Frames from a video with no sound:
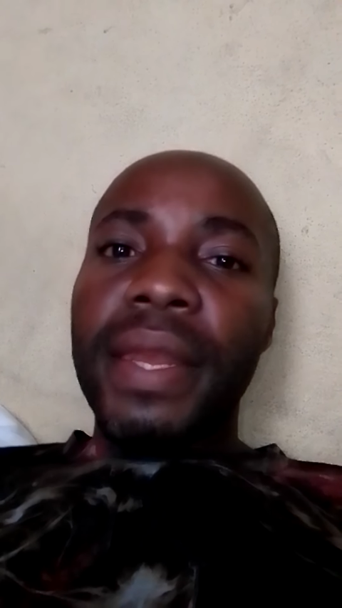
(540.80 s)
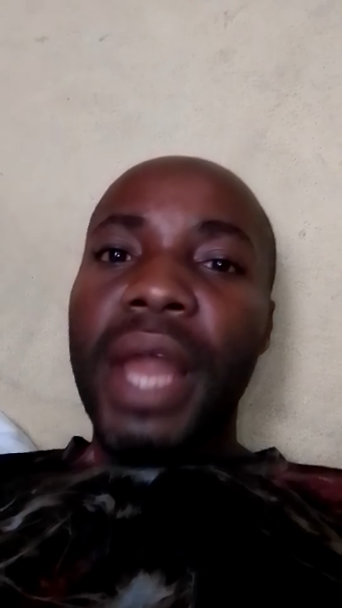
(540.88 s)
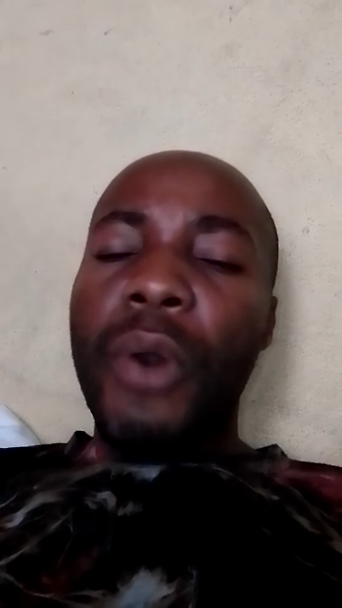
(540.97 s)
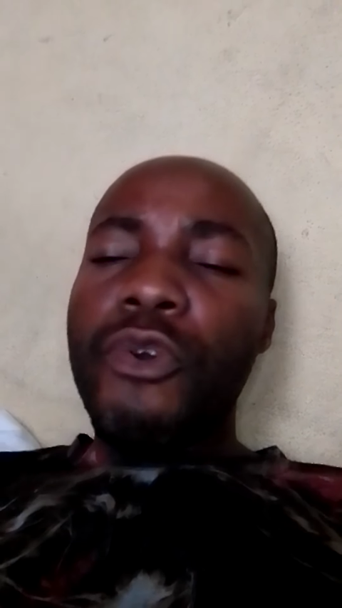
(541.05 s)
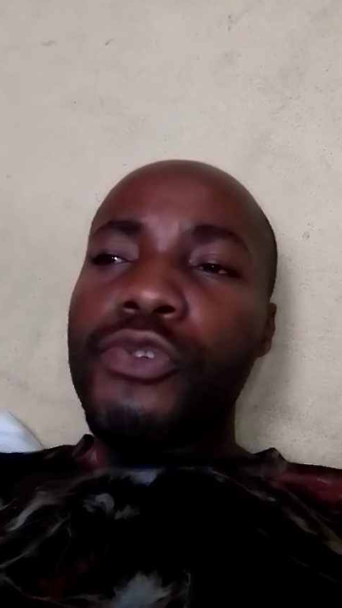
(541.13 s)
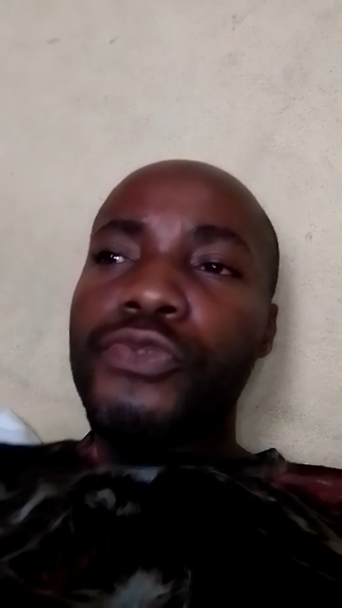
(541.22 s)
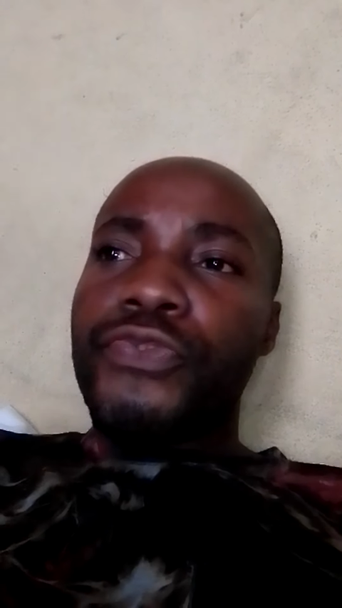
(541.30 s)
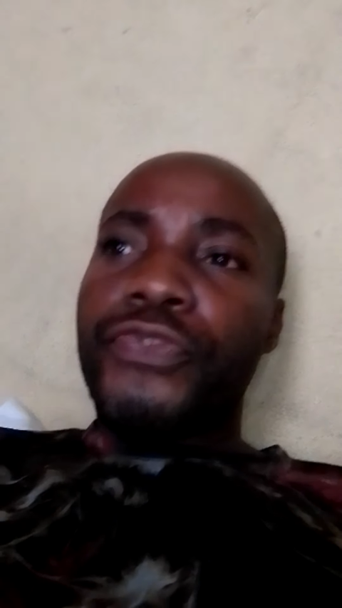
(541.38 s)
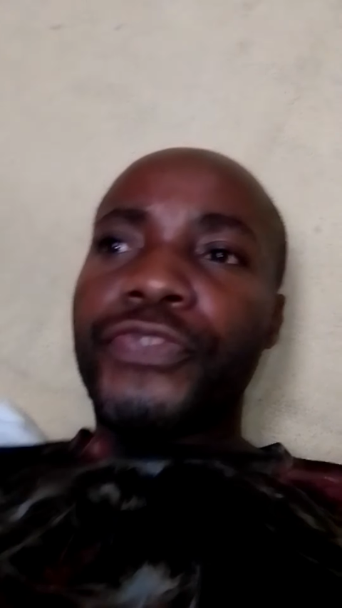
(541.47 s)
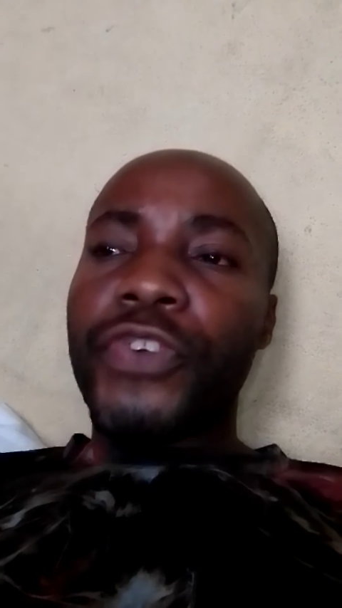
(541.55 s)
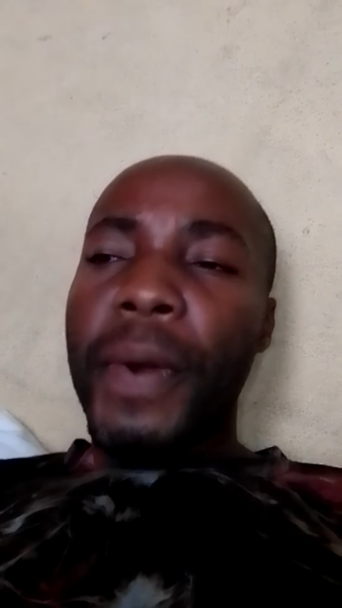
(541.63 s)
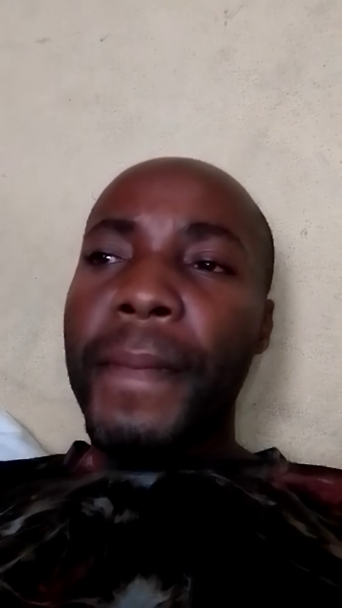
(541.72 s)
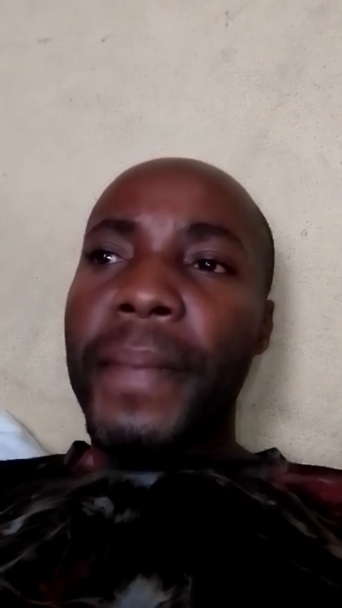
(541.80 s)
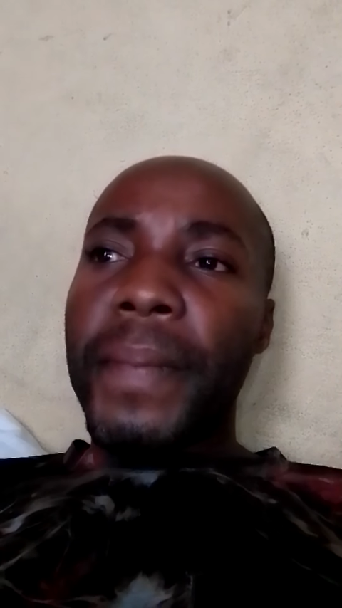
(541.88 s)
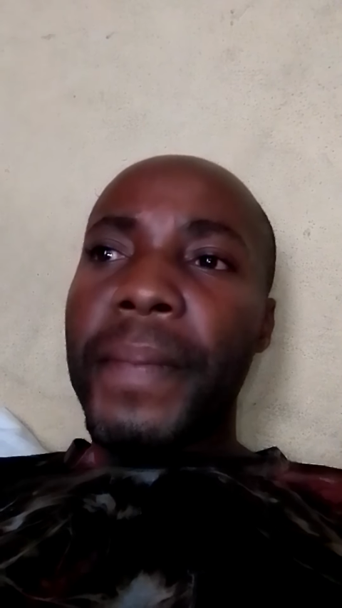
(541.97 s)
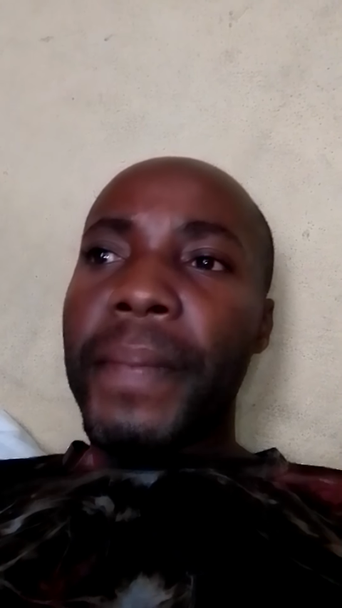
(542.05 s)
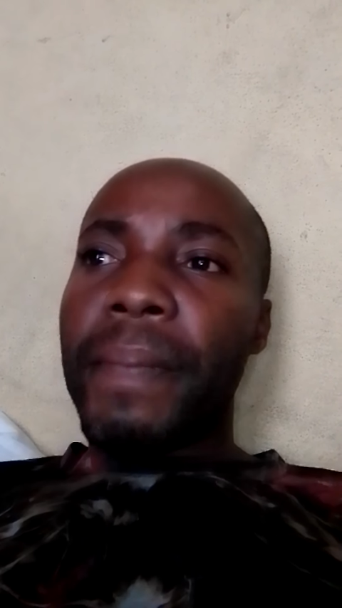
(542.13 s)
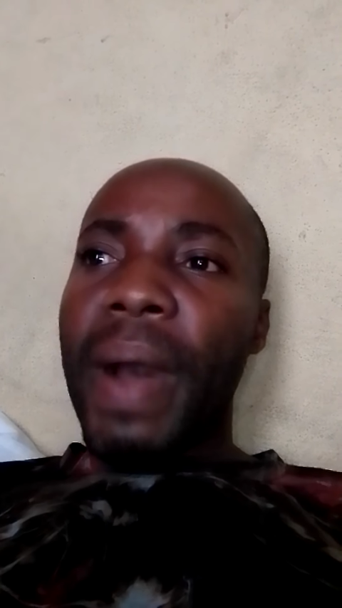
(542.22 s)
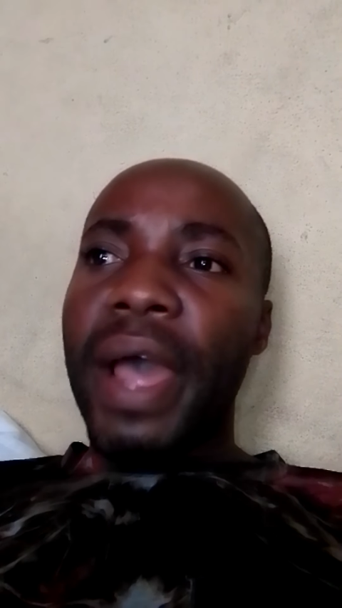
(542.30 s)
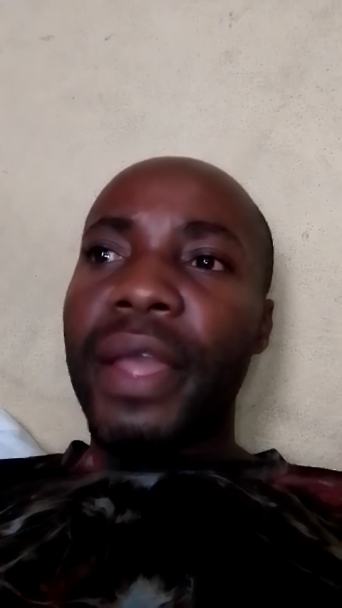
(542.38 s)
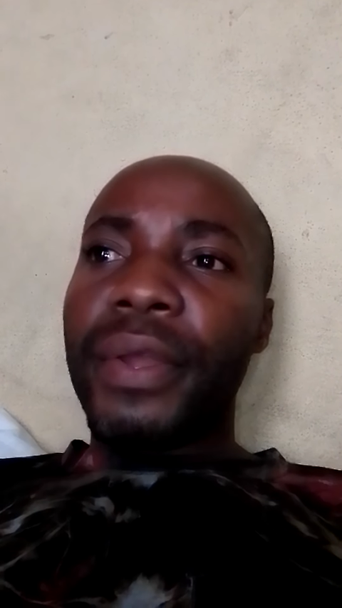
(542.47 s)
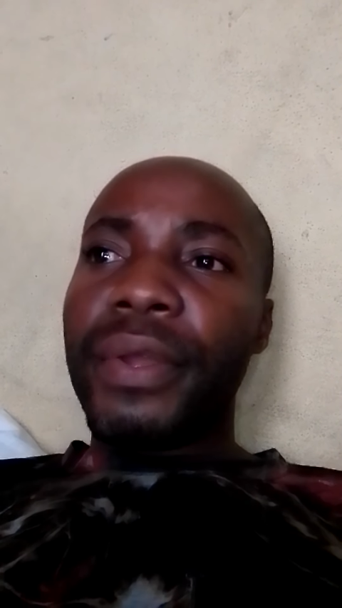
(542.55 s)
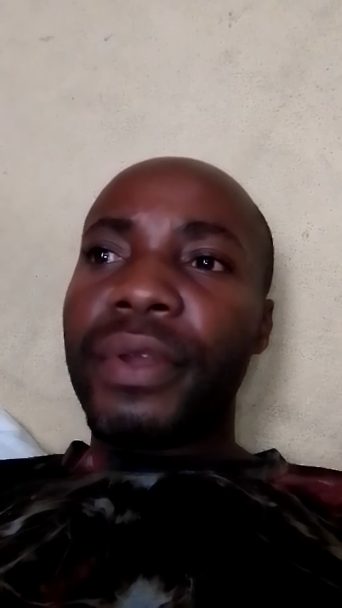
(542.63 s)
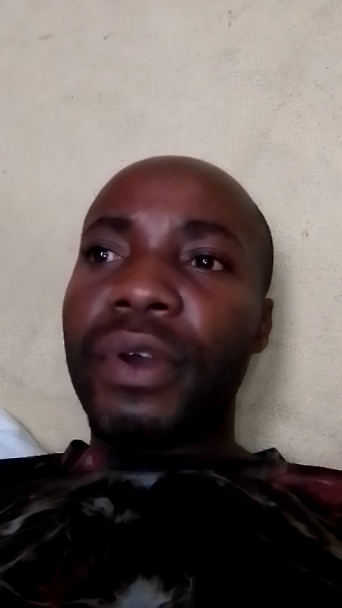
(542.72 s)
Now, from
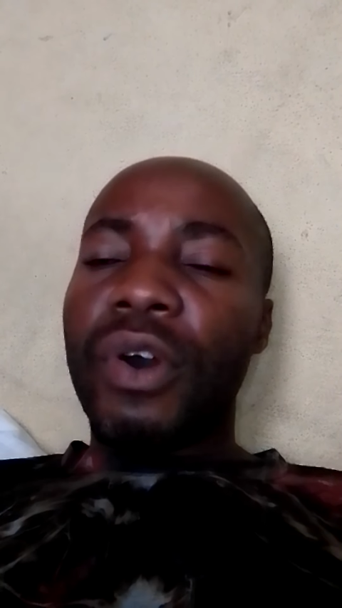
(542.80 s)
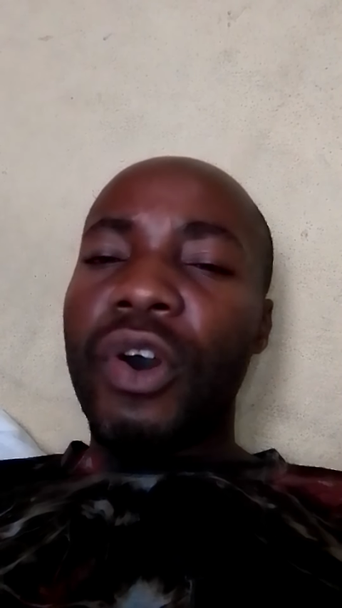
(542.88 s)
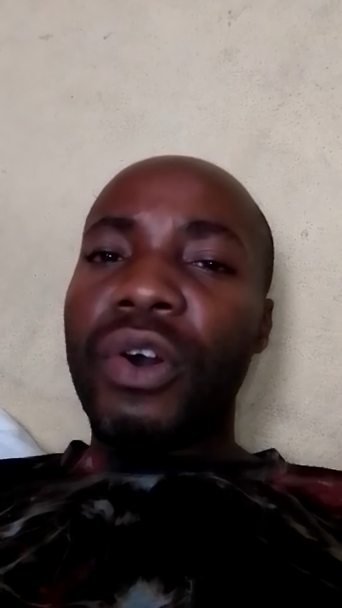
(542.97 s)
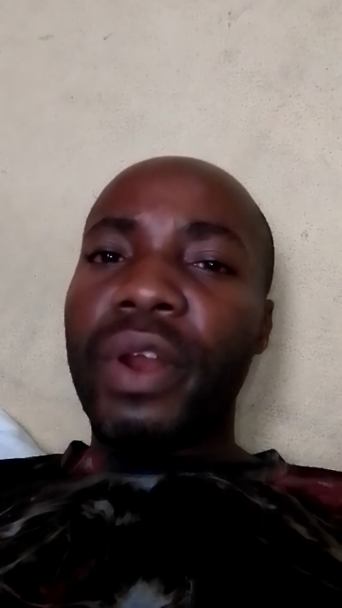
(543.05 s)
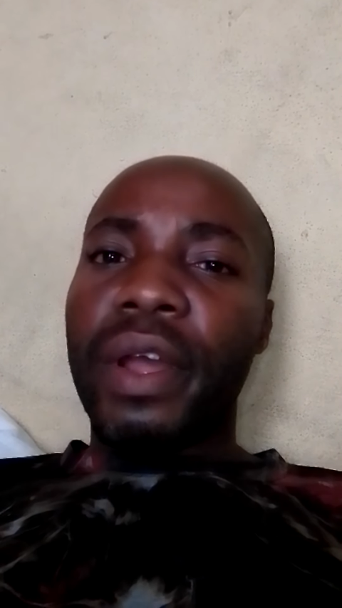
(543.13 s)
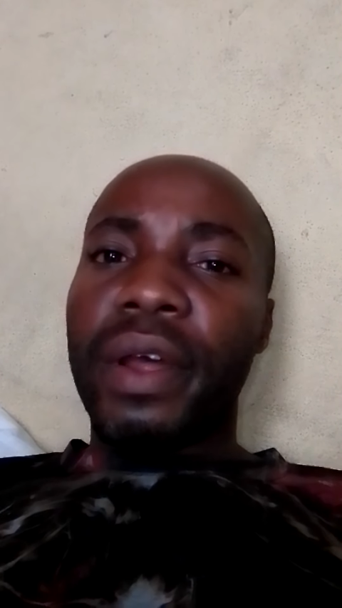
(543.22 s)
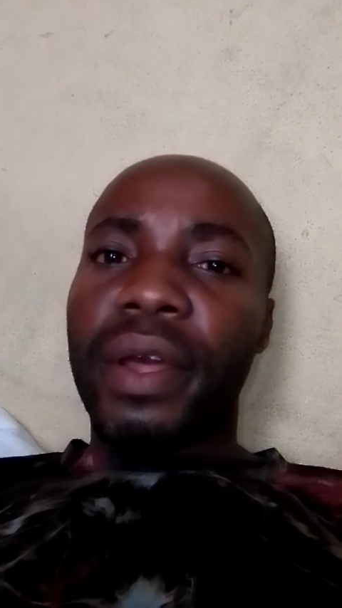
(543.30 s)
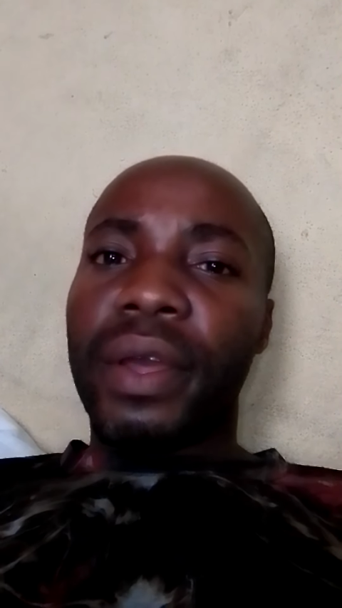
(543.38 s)
my own